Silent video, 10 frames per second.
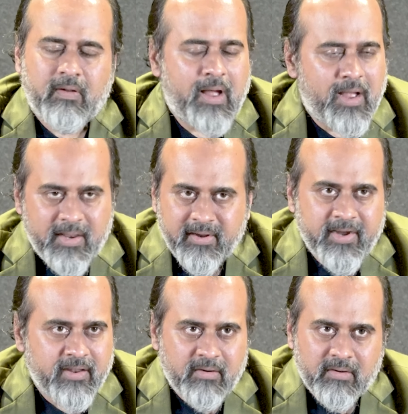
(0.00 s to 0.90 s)
I
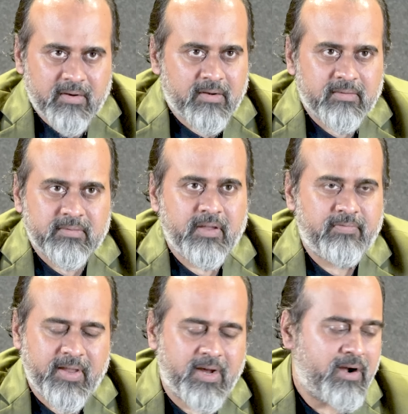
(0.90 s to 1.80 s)
read a lot.
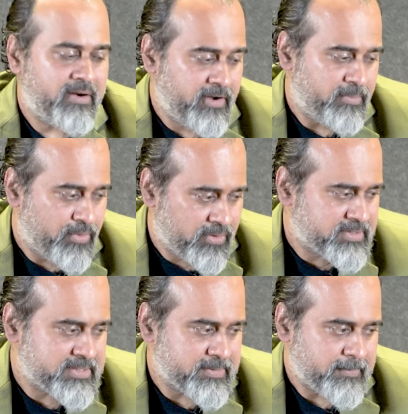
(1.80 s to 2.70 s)
If I can't read
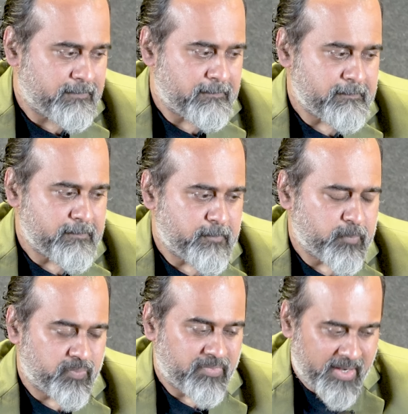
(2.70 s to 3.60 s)
books,
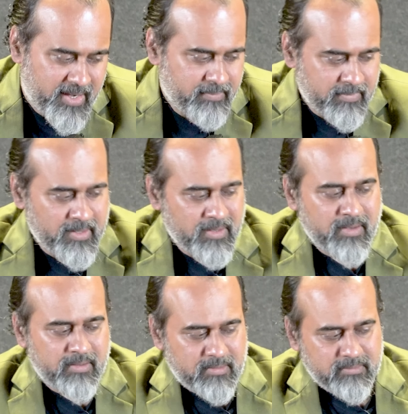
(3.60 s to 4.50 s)
and I'm
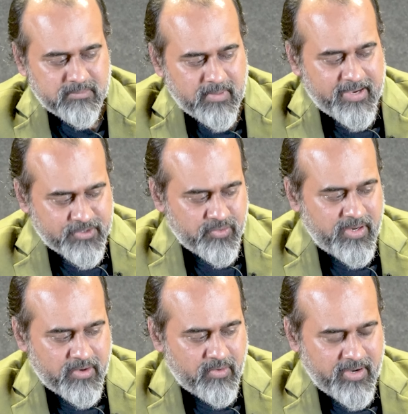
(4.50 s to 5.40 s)
um,
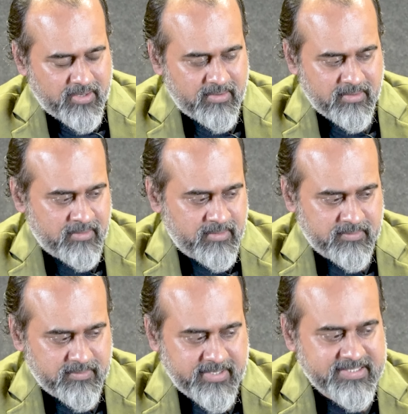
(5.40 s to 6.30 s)
actually quite uh,
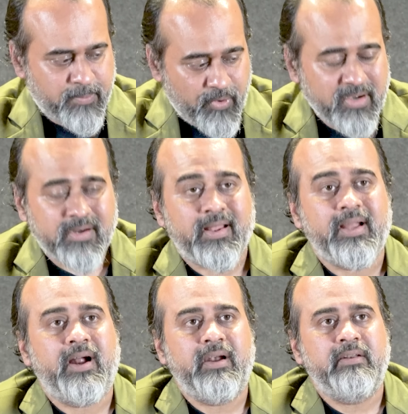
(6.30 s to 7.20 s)
disappointed I
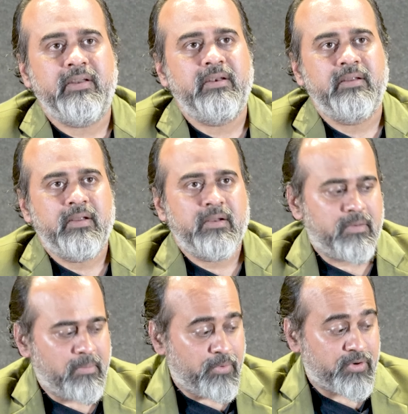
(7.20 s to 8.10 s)
can't read
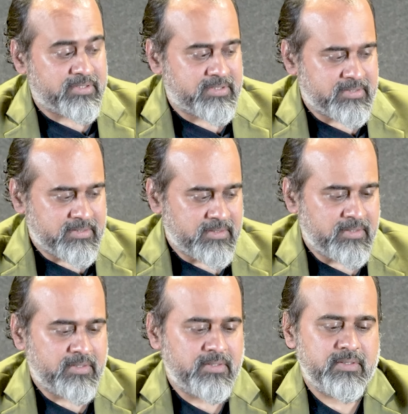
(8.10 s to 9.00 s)
books
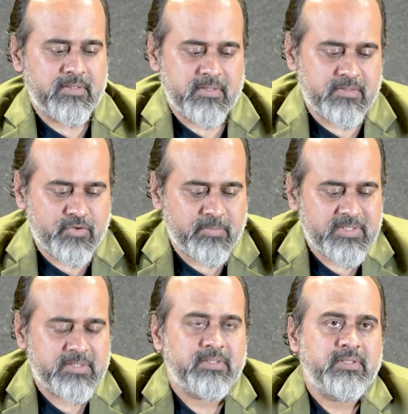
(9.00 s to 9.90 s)
uh, so
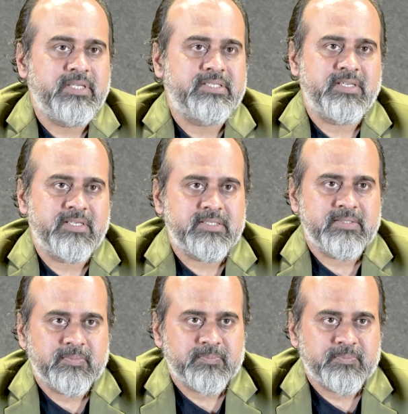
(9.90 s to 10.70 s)
much these days